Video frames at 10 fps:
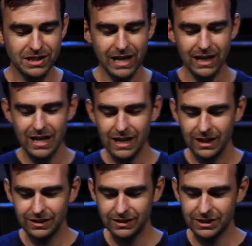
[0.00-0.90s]
is saying
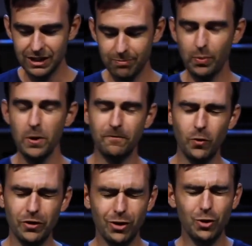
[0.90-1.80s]
to put
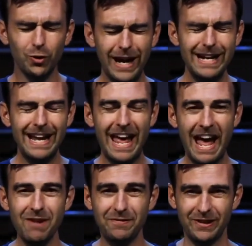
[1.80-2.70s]
forth great
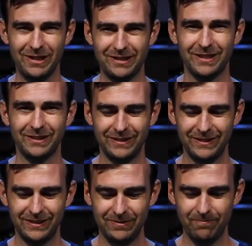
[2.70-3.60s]
effort
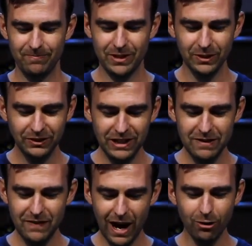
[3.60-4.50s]
to
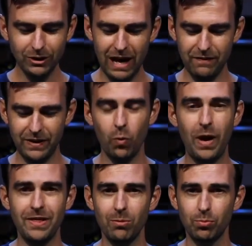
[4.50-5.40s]
live our life in a
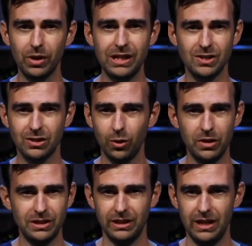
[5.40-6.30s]
way that brings
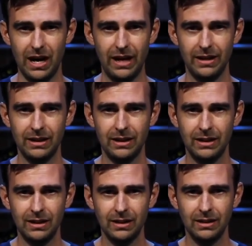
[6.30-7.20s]
glory to God.
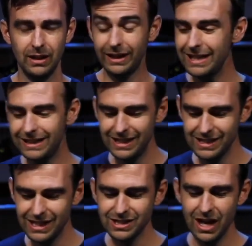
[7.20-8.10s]
Again,
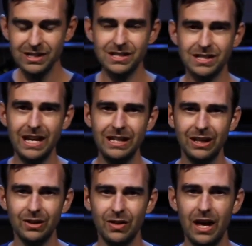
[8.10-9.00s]
he's not saying
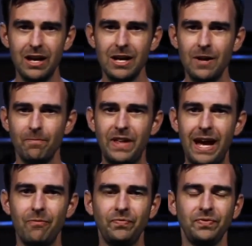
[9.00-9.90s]
here
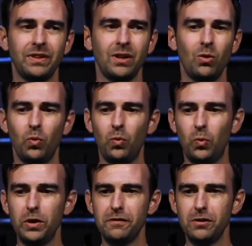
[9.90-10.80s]
that
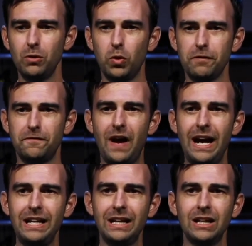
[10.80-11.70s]
we're
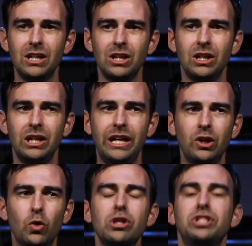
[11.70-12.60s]
fighting
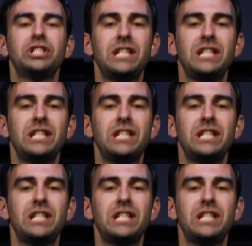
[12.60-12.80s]
in order to